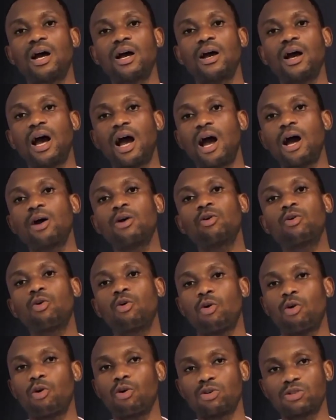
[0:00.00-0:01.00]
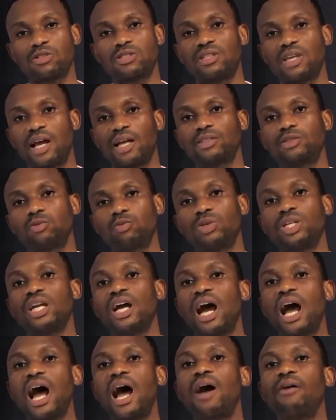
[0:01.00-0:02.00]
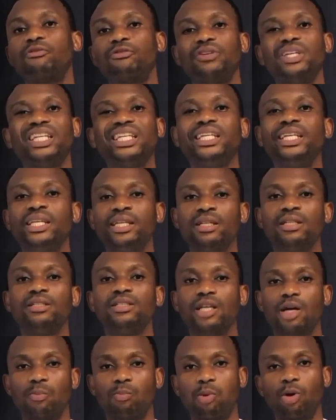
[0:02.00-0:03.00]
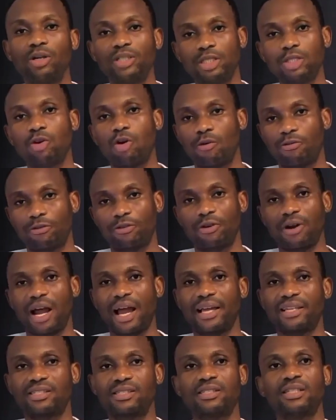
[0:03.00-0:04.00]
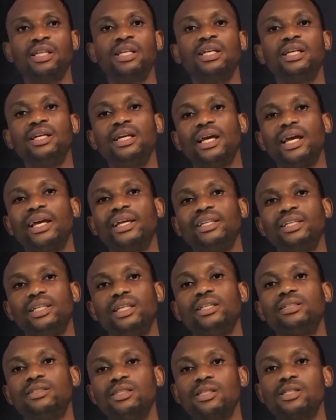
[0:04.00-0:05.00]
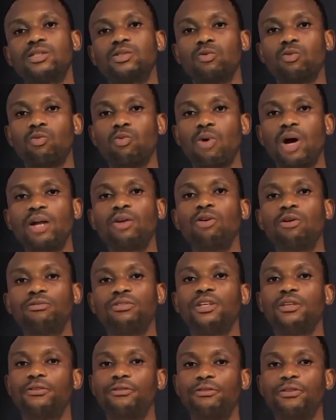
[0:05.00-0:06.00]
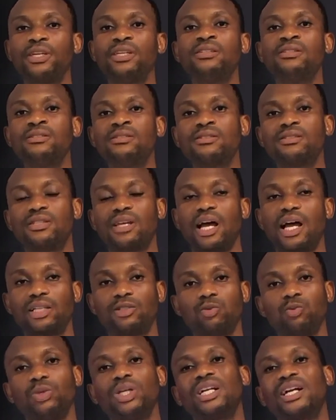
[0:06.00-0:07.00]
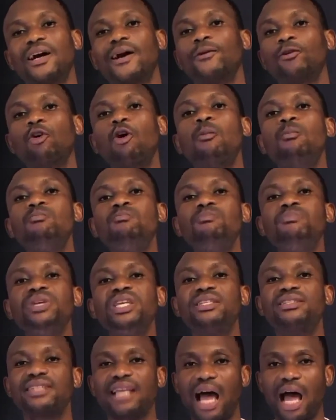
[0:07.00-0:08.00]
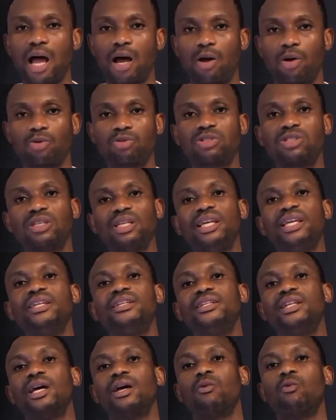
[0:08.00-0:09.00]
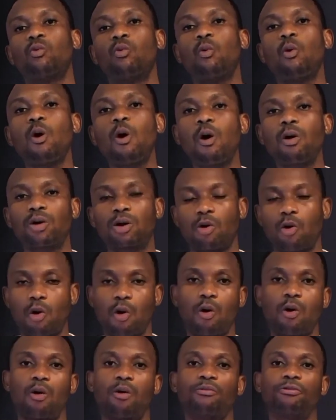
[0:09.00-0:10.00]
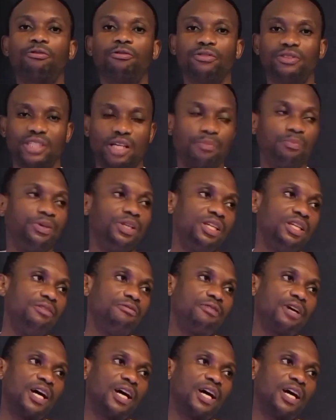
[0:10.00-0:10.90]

anchors that we have in the body of Christ. Right. And it is one of the things that we cannot miss out in the work of the believer.